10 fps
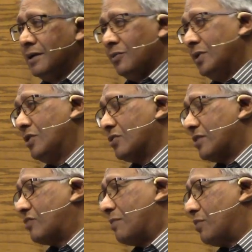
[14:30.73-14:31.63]
We know
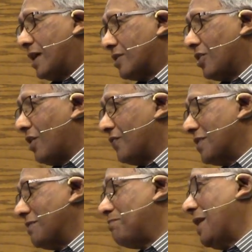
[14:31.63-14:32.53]
that Rembrandt
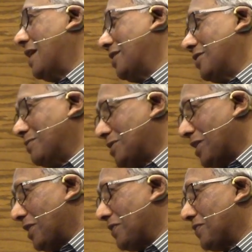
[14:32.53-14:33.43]
often painted
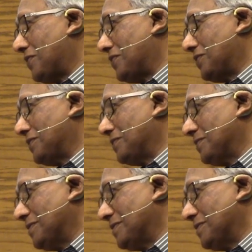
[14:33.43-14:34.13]
himself